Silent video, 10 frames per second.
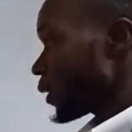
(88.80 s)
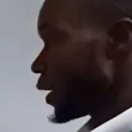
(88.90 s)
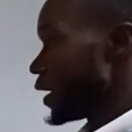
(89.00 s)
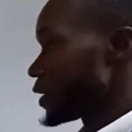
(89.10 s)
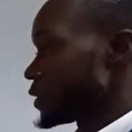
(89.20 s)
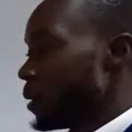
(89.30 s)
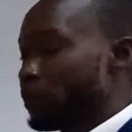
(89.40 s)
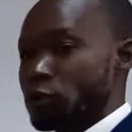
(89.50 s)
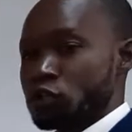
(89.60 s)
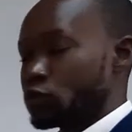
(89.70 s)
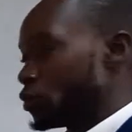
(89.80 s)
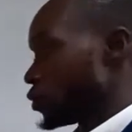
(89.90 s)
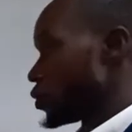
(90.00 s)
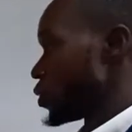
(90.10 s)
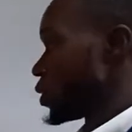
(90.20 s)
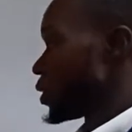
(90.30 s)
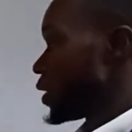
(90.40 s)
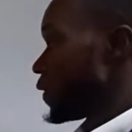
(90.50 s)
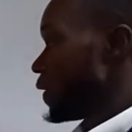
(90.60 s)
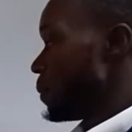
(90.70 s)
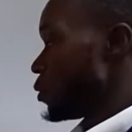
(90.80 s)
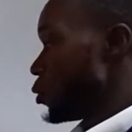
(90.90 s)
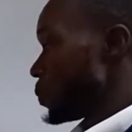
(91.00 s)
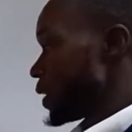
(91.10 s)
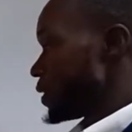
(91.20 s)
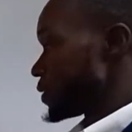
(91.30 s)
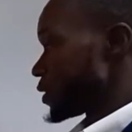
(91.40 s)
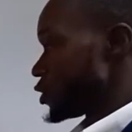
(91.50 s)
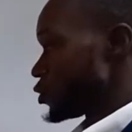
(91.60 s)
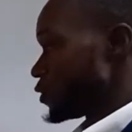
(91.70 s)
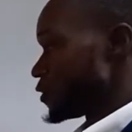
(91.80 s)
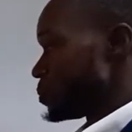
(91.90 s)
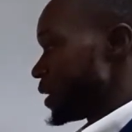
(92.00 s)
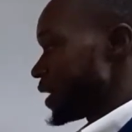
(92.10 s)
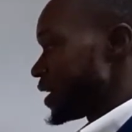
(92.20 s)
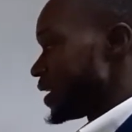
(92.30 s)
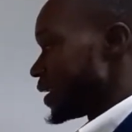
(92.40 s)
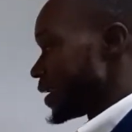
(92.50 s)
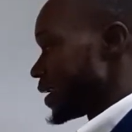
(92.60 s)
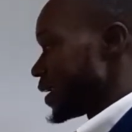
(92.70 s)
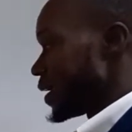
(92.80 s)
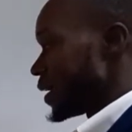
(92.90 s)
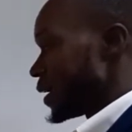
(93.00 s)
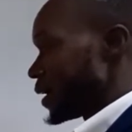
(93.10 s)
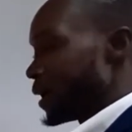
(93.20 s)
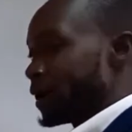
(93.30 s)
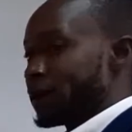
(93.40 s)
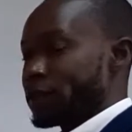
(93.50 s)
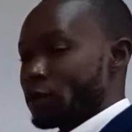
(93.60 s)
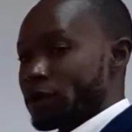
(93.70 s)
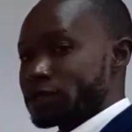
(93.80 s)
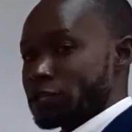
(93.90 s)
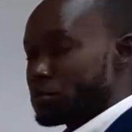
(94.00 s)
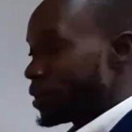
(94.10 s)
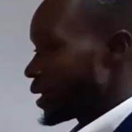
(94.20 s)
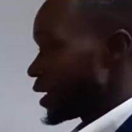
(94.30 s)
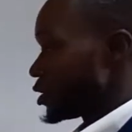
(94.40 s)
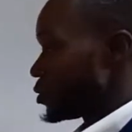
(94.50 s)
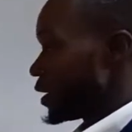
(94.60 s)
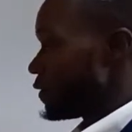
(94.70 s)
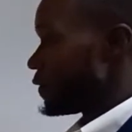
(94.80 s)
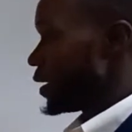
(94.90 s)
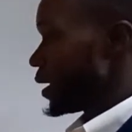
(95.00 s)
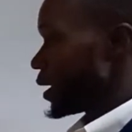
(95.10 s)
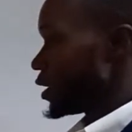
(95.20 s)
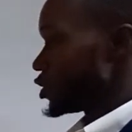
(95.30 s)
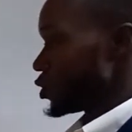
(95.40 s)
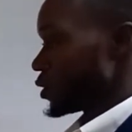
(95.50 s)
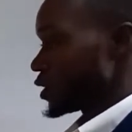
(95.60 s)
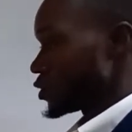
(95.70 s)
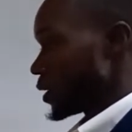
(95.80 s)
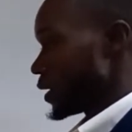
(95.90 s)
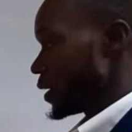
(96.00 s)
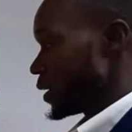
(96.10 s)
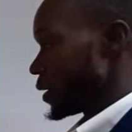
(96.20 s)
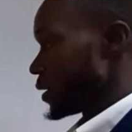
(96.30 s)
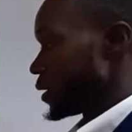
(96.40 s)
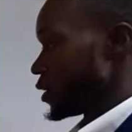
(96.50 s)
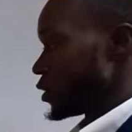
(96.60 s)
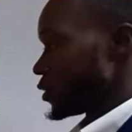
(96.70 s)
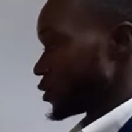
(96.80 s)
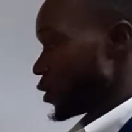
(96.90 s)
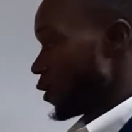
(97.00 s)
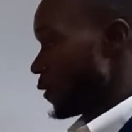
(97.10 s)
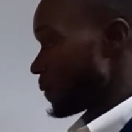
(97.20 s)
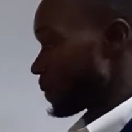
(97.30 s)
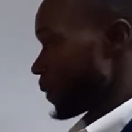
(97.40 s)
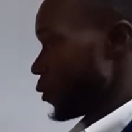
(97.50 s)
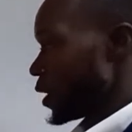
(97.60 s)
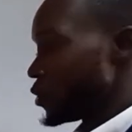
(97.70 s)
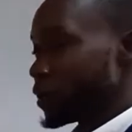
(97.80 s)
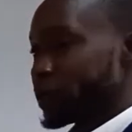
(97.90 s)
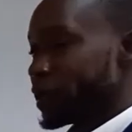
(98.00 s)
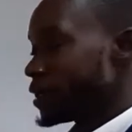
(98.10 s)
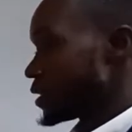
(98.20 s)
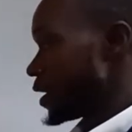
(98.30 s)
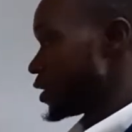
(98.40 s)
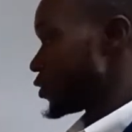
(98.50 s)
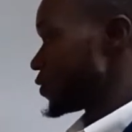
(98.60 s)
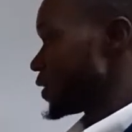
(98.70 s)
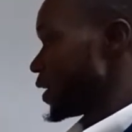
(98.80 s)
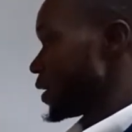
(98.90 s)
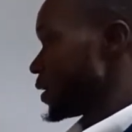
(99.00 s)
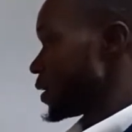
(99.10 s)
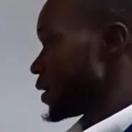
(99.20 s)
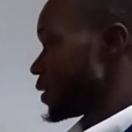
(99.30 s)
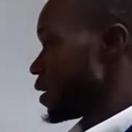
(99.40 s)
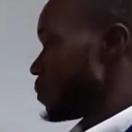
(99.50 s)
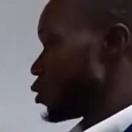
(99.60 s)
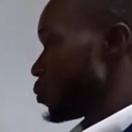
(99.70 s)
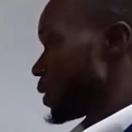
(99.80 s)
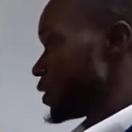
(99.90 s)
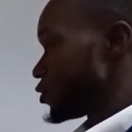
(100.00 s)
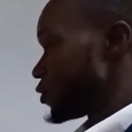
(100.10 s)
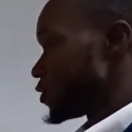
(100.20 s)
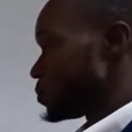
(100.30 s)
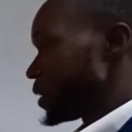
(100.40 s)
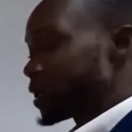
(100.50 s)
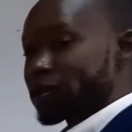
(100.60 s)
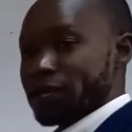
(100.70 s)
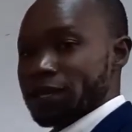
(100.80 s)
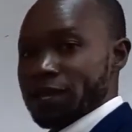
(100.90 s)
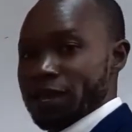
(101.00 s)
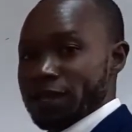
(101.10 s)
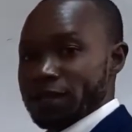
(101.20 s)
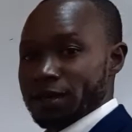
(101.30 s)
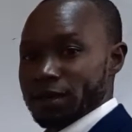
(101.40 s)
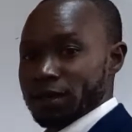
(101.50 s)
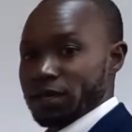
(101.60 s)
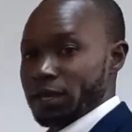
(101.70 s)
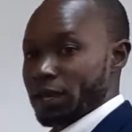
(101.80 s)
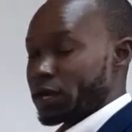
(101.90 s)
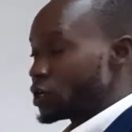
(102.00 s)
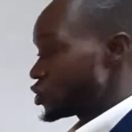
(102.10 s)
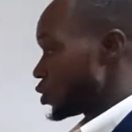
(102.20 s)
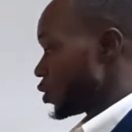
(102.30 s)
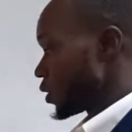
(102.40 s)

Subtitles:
Example 2, the pupils should speak in the words in bracket we have English or Kiswahili. So when you rewrite that, you say the pupils should speak in either English or